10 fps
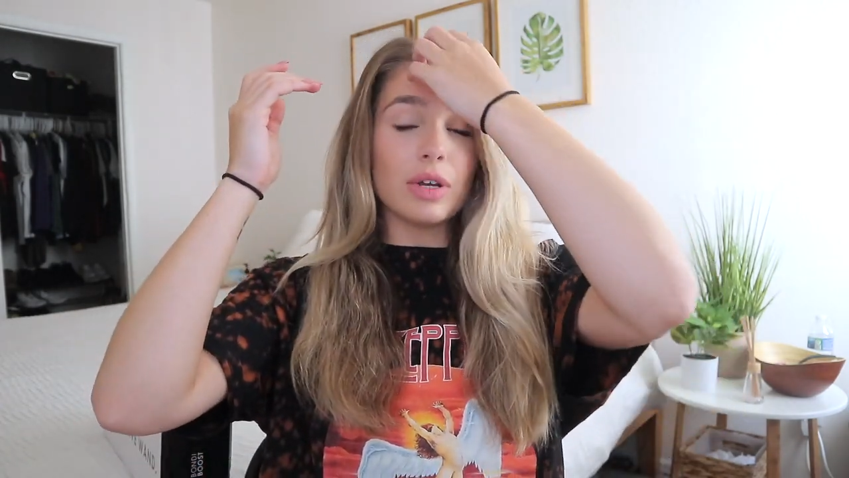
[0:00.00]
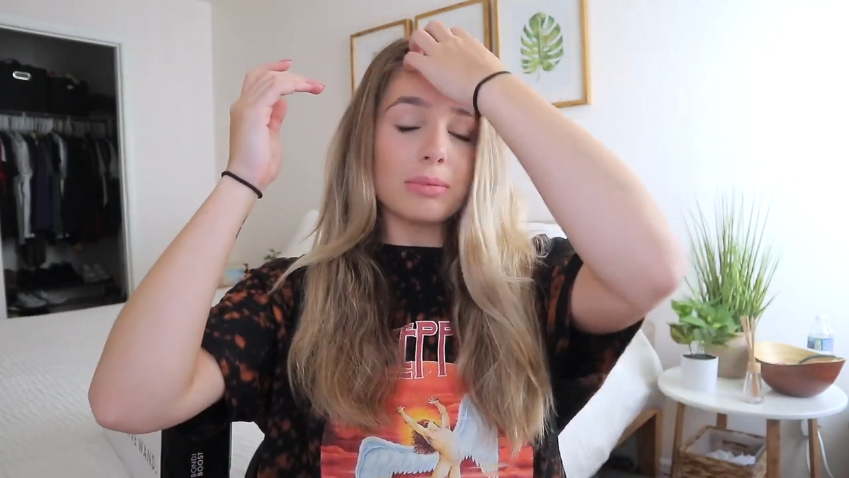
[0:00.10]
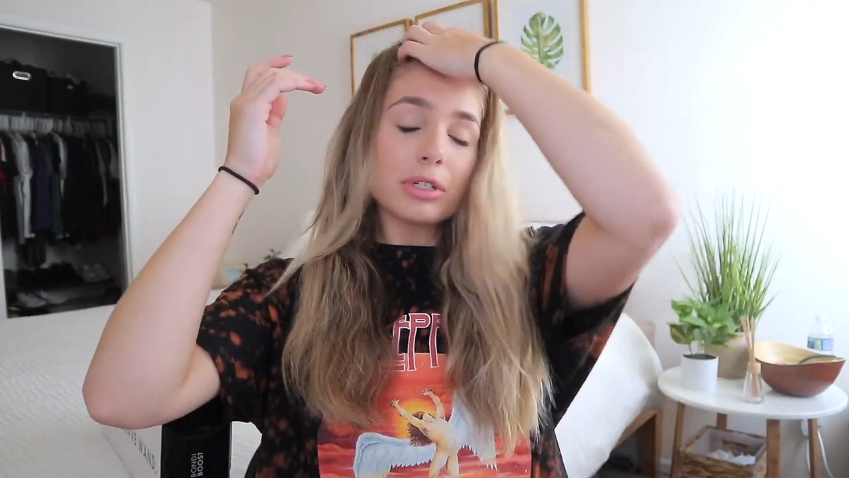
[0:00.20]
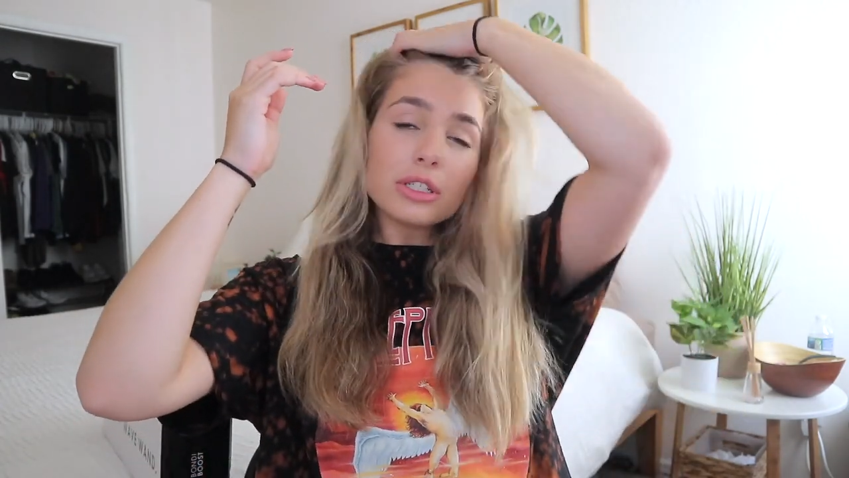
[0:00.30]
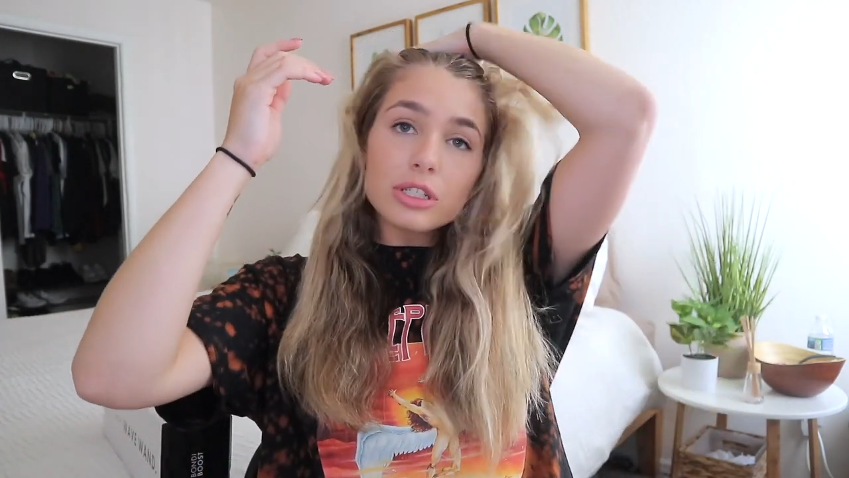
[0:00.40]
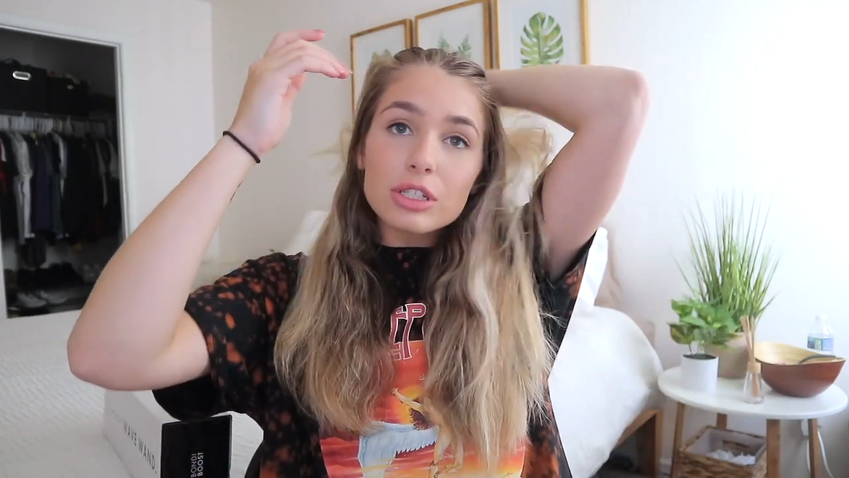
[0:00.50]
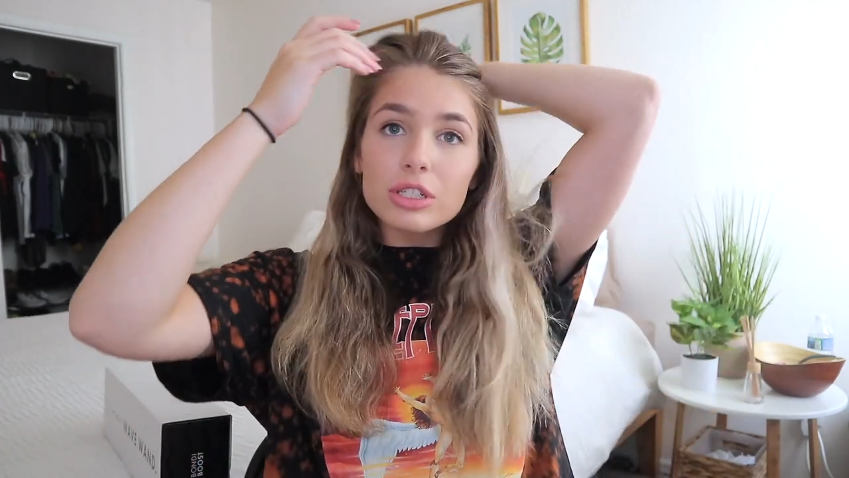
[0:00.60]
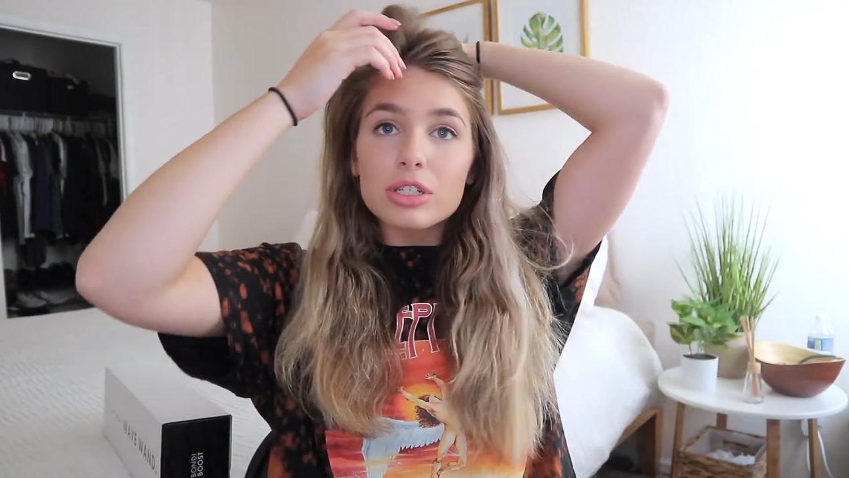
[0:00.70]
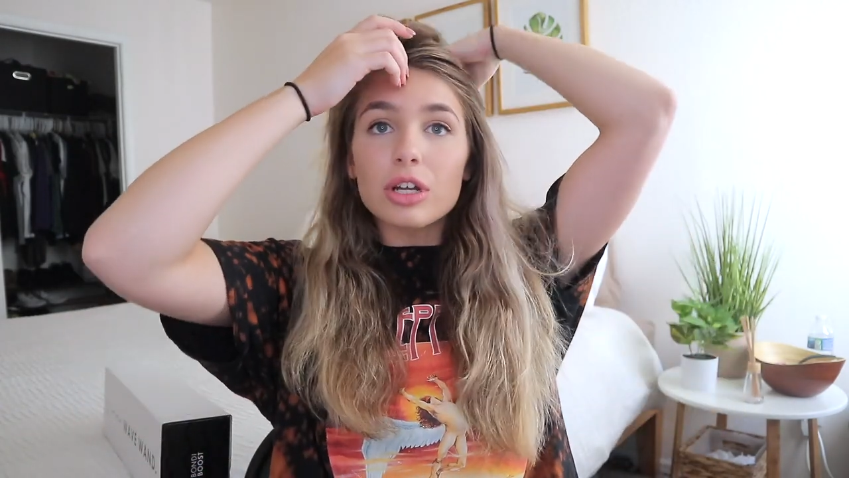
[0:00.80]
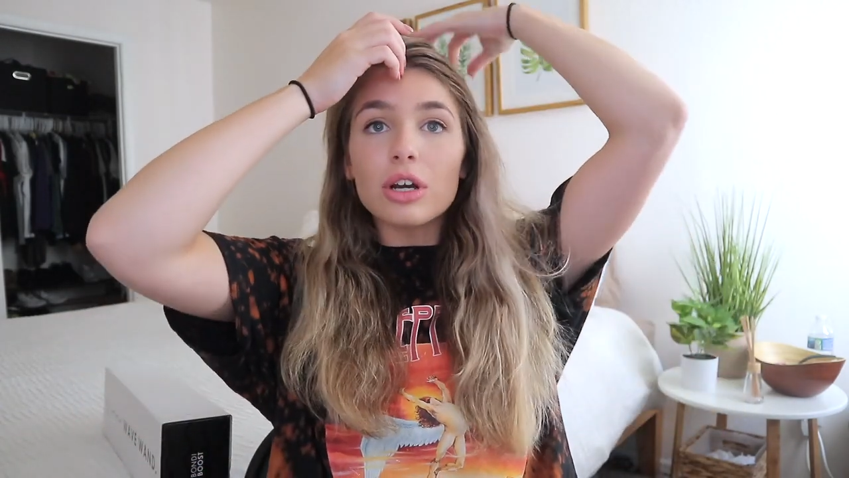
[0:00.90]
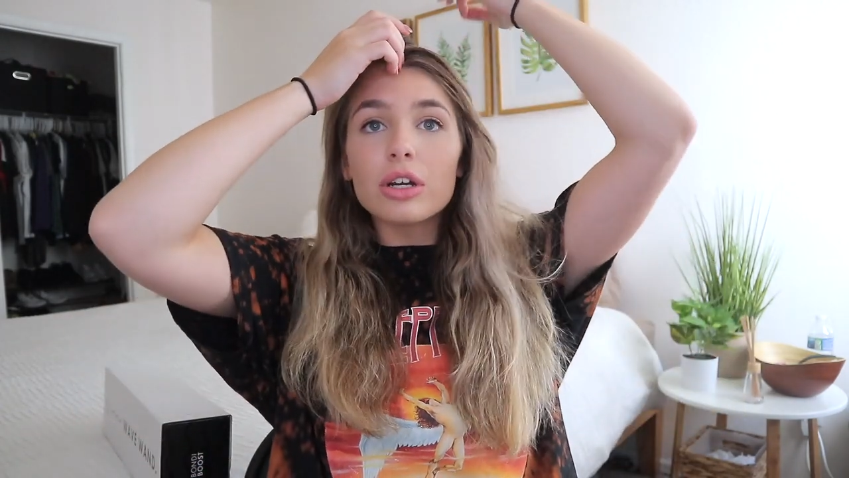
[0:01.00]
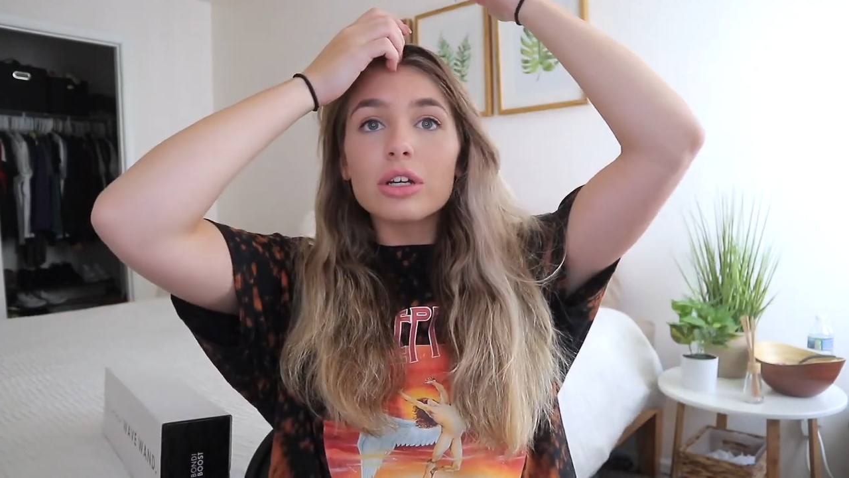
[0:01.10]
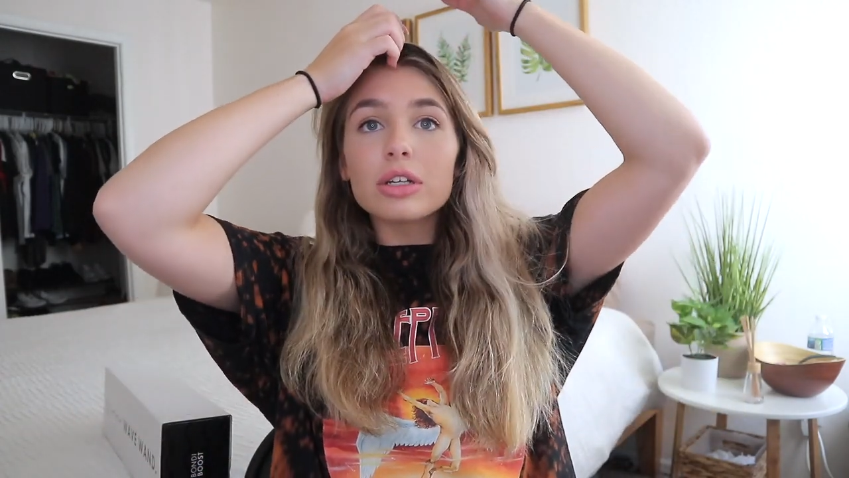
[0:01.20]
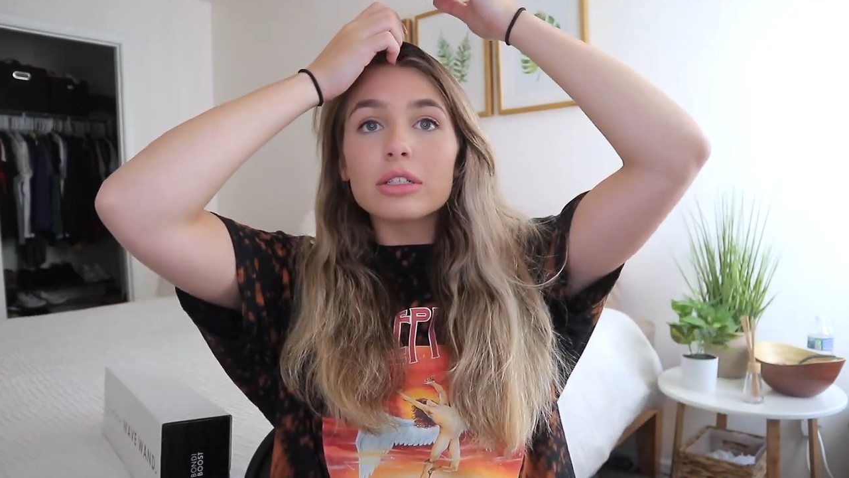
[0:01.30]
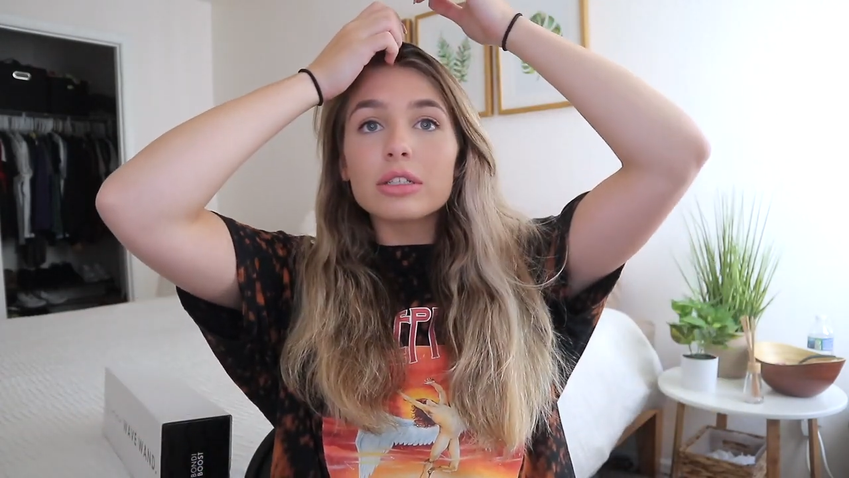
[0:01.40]
I'm gonna
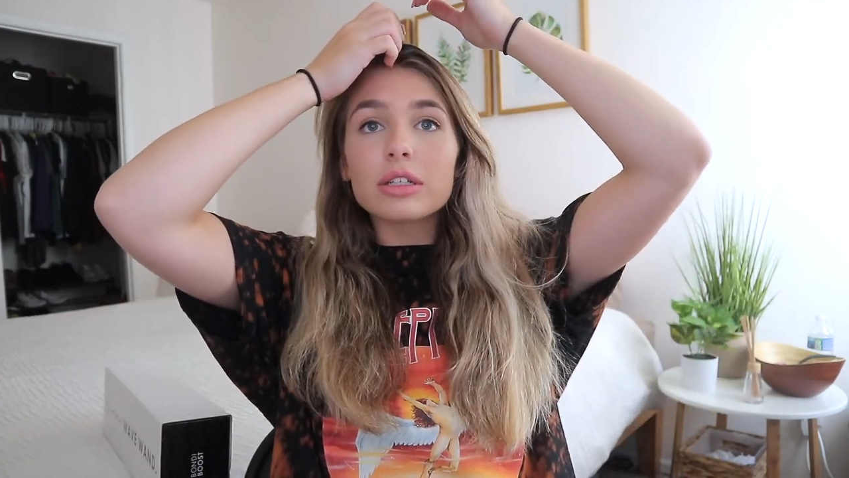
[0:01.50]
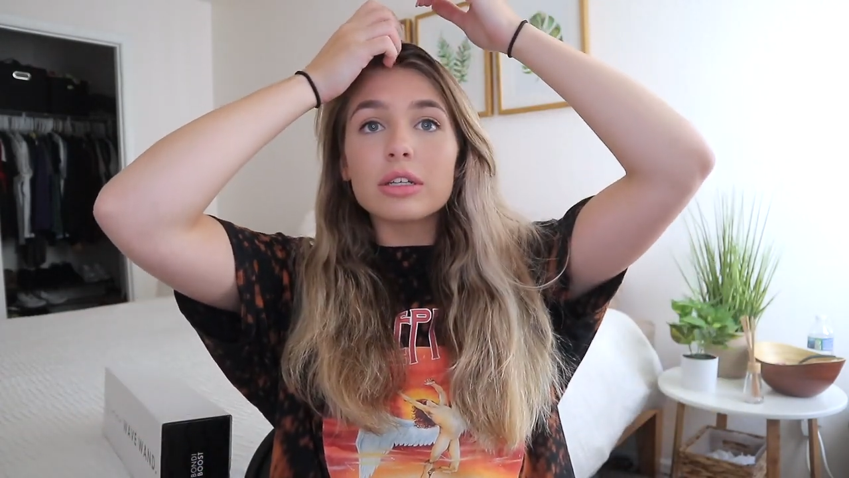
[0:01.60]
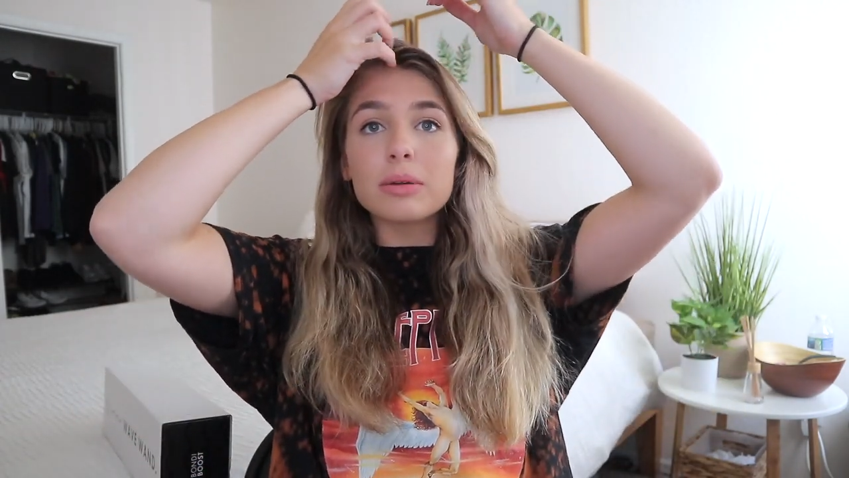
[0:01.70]
start